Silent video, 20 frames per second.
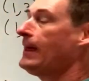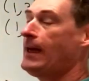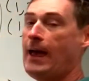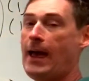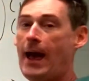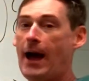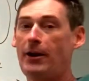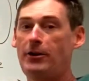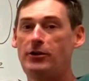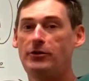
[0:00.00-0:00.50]

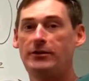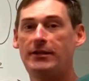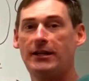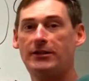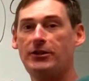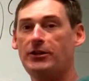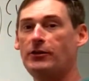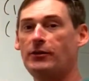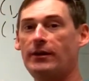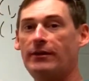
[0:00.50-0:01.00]
How do you
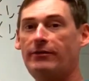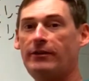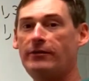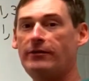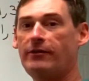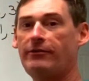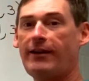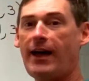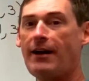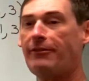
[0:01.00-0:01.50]
take the derivative
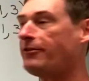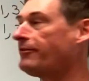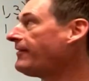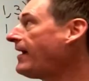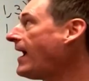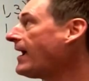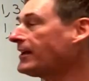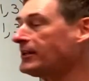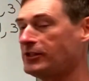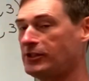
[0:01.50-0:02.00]
of f of
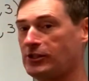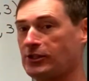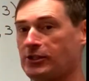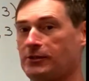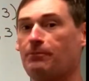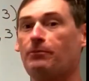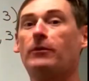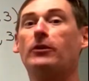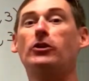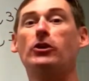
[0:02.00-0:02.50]

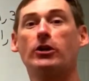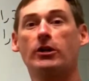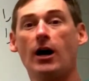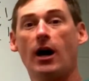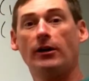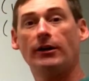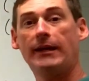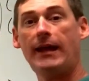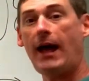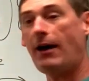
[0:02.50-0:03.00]
x? You
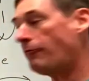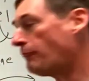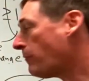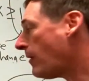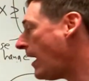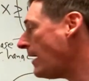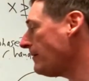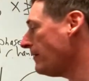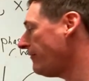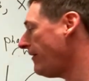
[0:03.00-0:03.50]
call it f
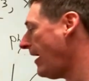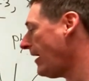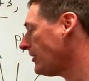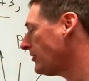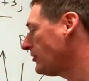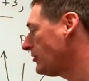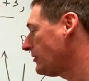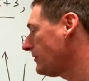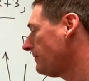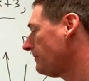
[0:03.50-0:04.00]
prime of
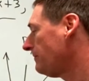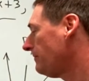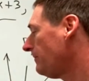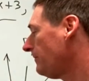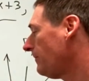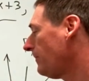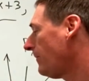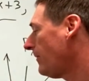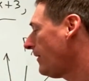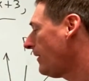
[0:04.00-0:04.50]
x.
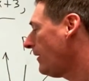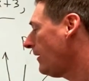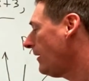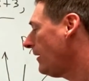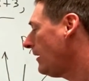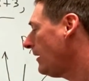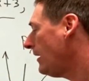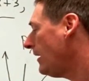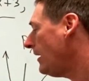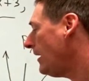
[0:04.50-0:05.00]

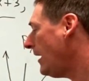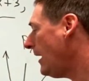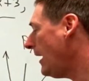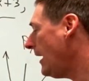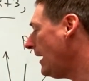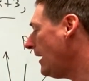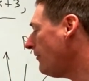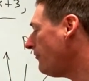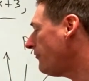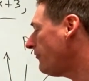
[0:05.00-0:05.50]

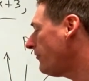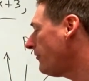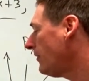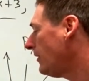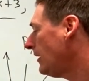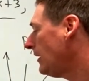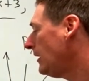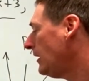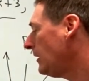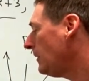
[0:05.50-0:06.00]
F
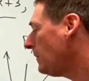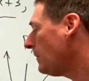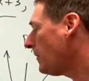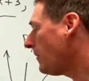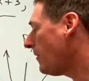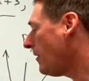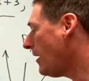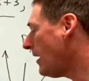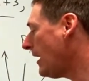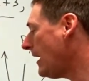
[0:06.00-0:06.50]

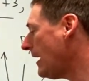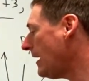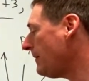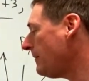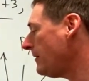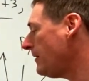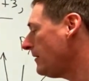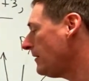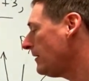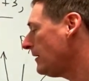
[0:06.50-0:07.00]

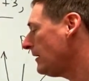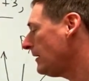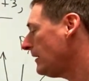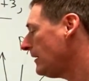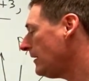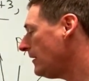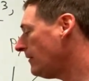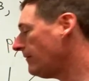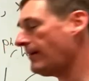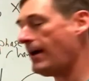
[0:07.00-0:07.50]
prime
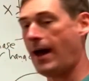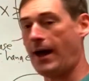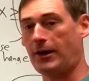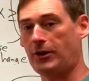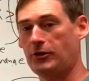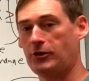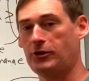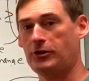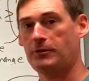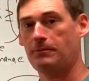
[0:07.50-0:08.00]
of
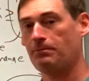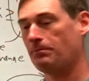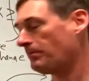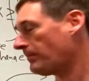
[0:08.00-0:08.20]
x.